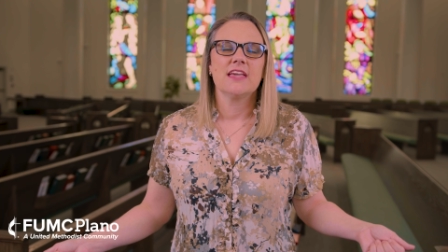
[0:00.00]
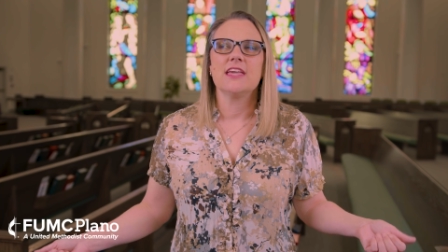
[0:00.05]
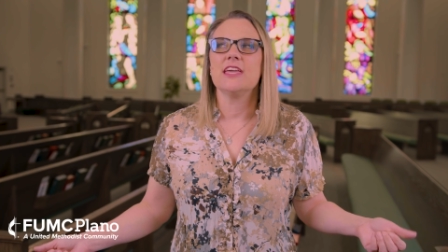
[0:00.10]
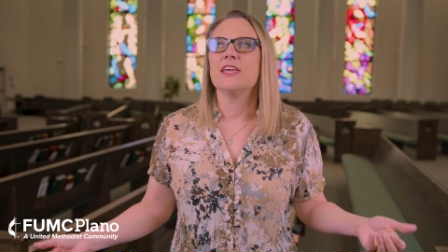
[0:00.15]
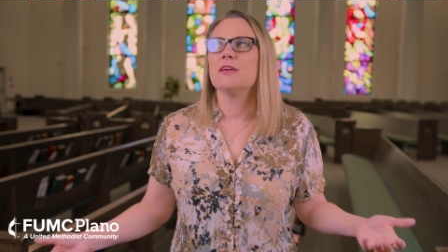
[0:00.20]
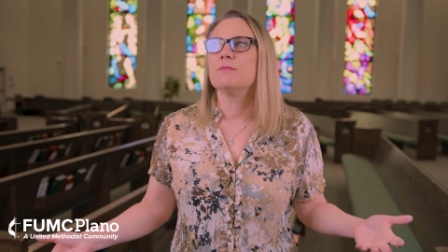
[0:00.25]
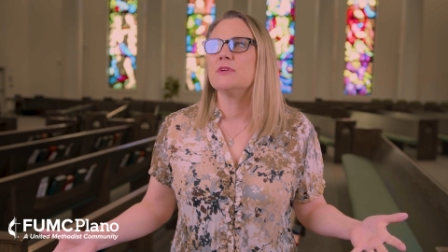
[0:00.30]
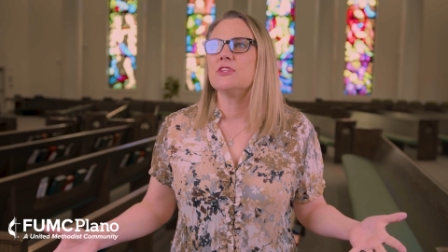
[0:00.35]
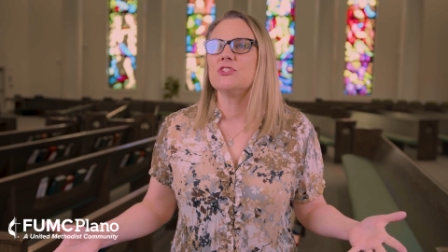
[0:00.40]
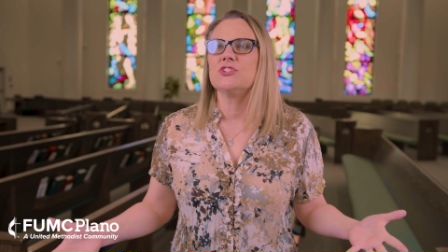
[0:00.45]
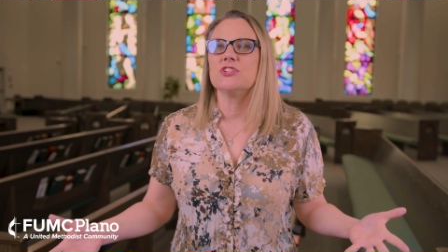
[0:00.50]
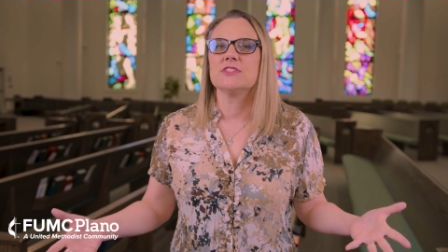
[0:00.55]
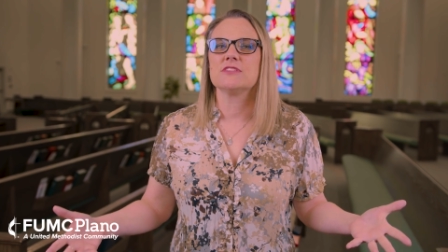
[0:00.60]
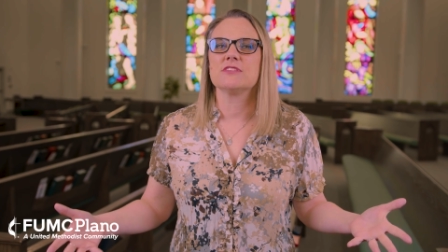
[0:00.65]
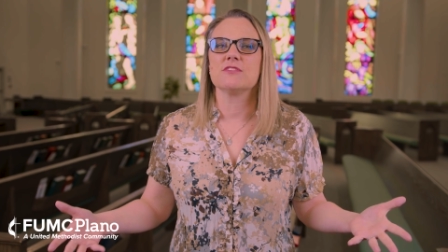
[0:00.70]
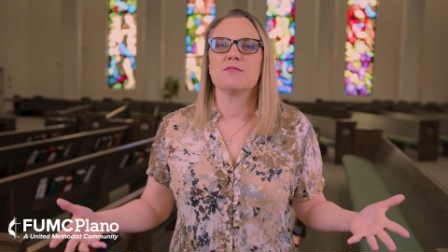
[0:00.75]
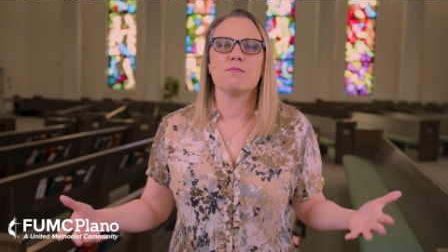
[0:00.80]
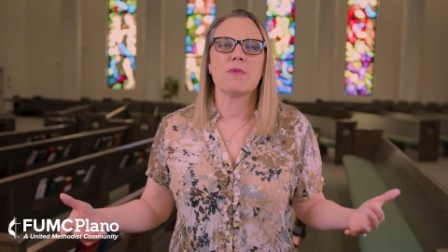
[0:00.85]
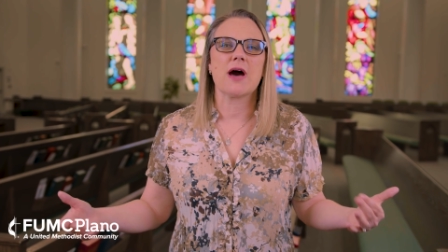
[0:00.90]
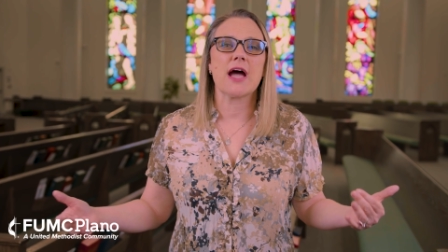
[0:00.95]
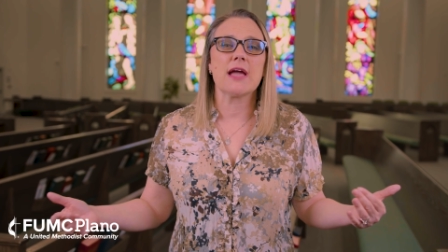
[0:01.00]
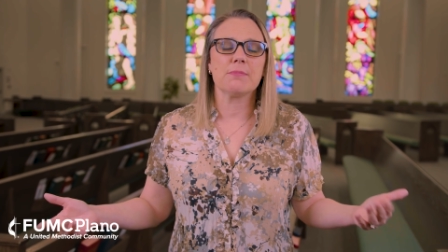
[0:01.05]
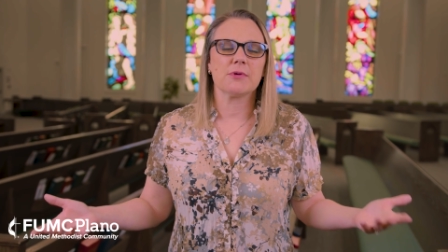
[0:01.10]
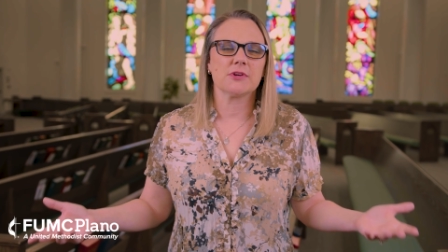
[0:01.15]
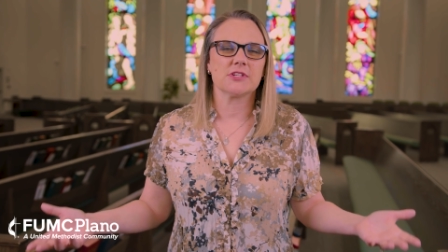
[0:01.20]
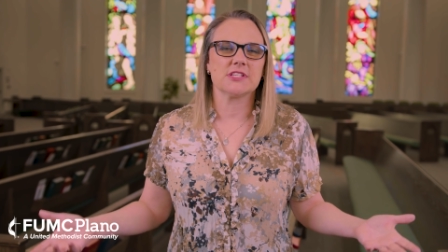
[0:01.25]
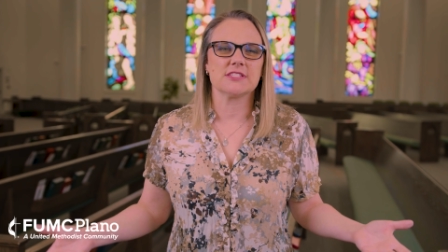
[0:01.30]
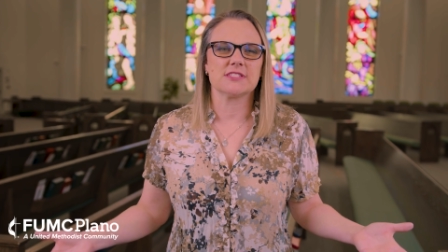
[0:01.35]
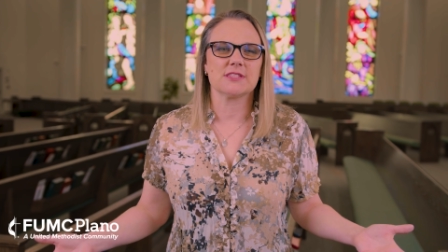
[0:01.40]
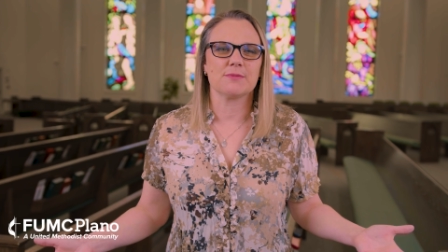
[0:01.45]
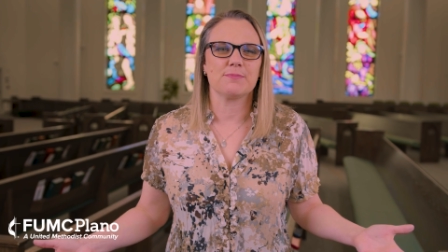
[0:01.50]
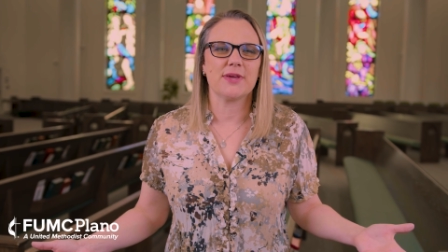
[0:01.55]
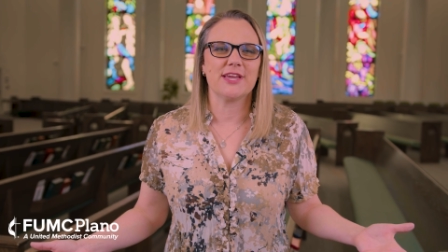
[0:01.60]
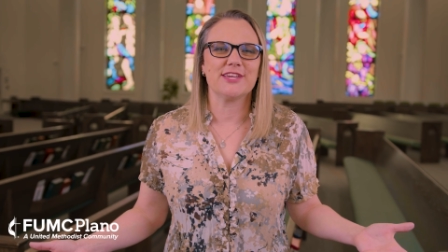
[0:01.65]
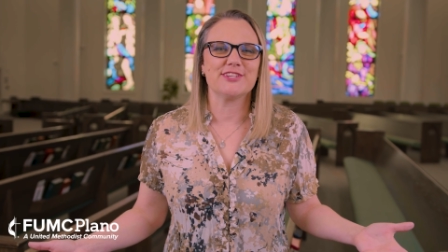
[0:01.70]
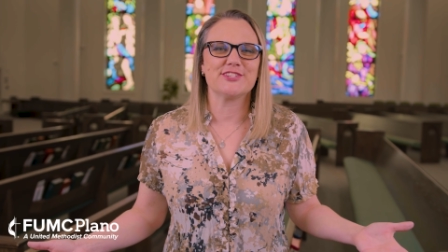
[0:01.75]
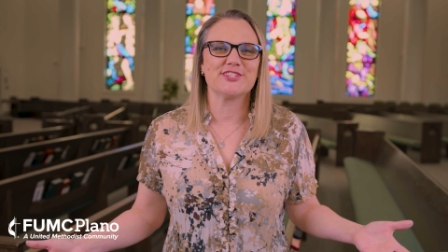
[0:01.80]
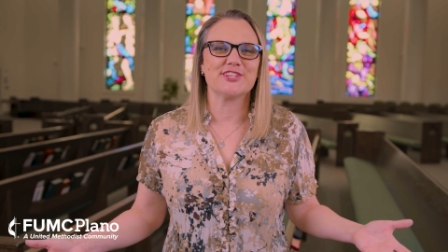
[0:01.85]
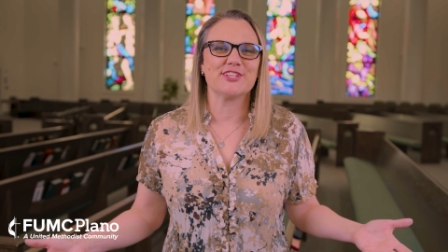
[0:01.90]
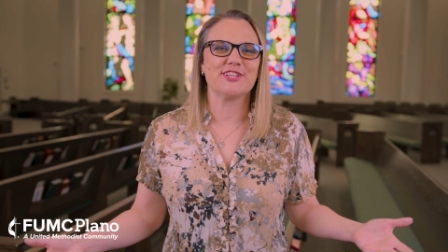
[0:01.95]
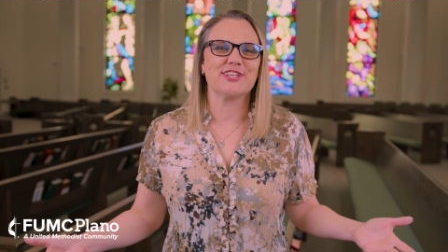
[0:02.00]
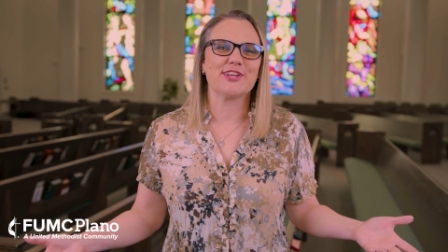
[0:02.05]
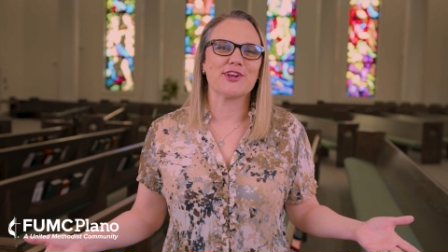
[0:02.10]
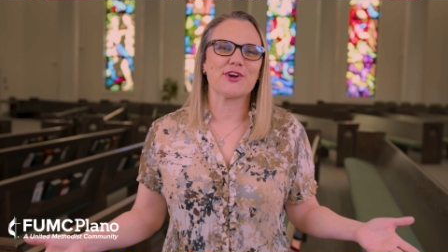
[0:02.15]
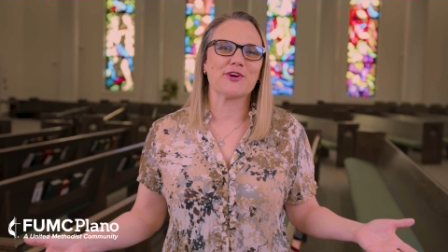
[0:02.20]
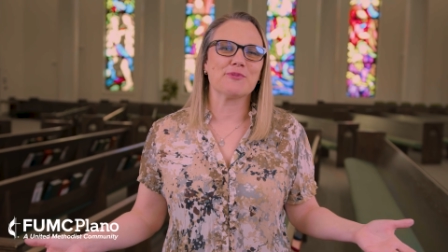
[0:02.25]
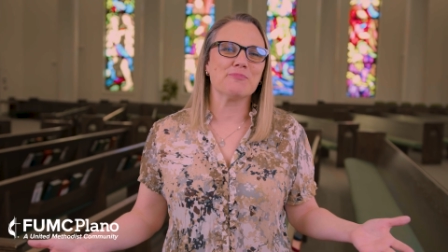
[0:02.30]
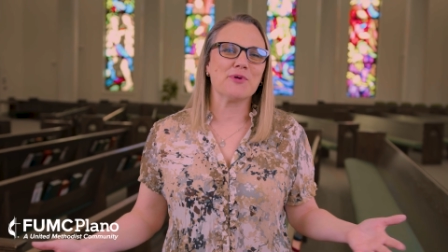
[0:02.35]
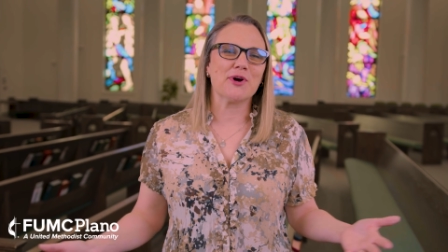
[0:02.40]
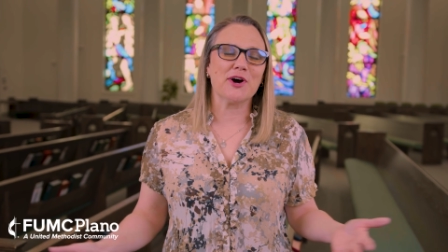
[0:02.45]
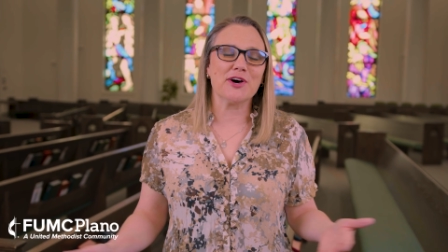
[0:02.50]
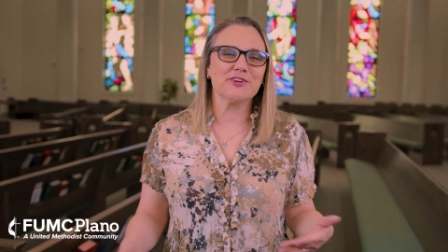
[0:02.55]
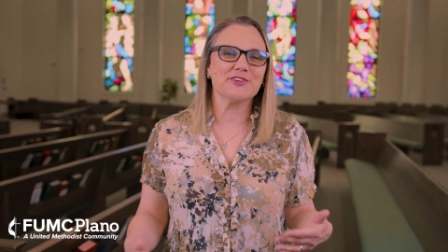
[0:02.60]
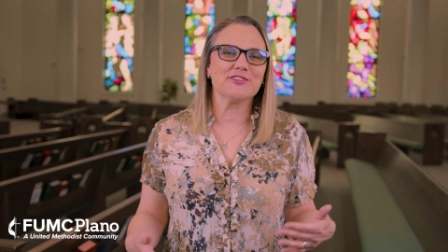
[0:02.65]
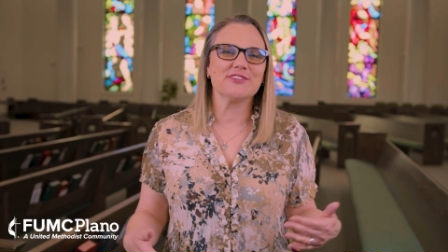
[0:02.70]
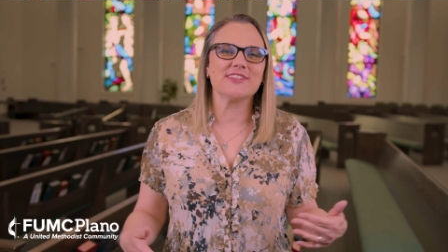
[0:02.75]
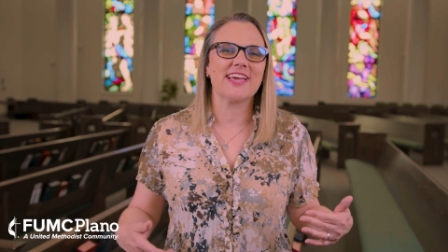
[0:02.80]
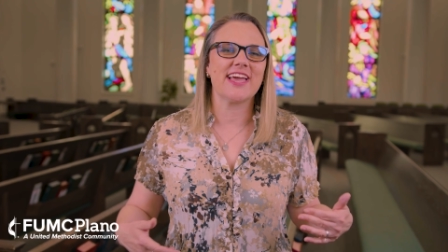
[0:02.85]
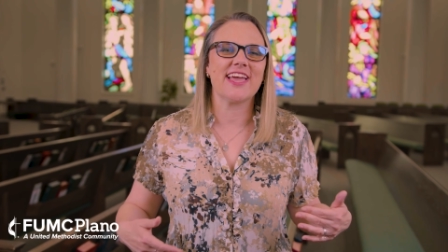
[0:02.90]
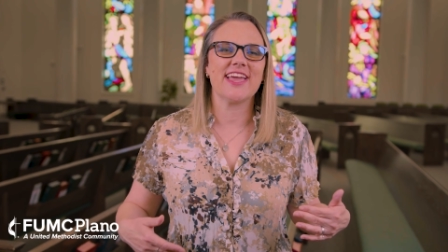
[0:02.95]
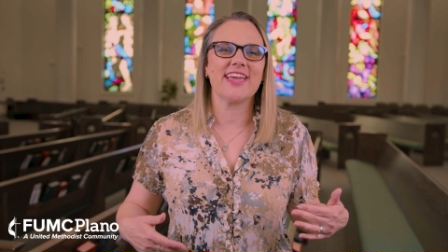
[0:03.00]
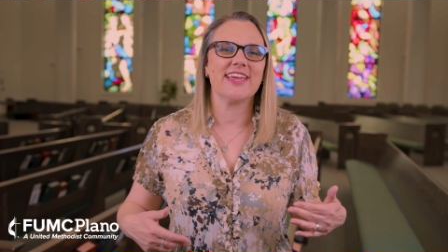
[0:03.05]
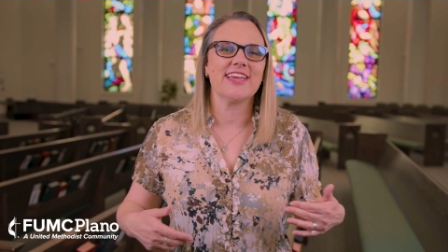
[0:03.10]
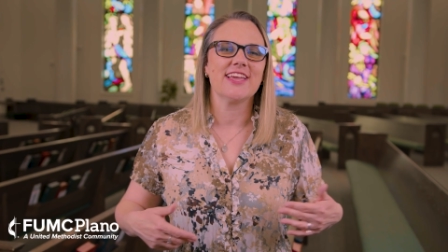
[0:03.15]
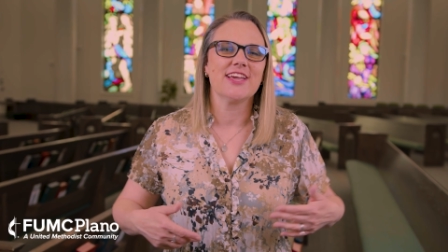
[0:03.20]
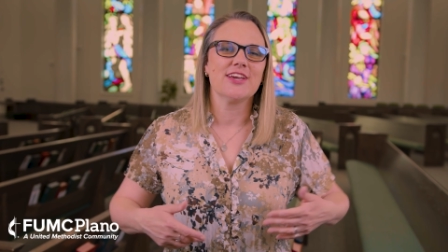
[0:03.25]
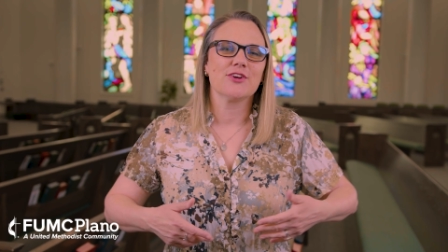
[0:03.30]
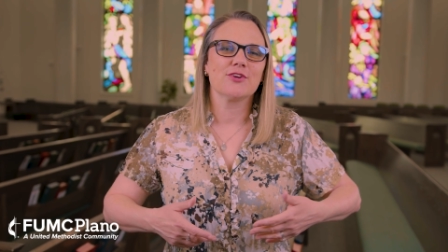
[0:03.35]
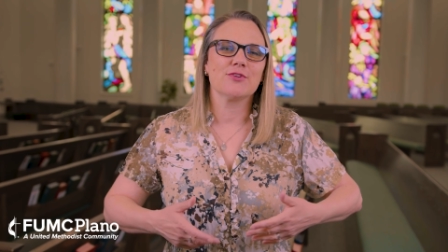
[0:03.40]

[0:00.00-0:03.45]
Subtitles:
Images of my participation in our modern-day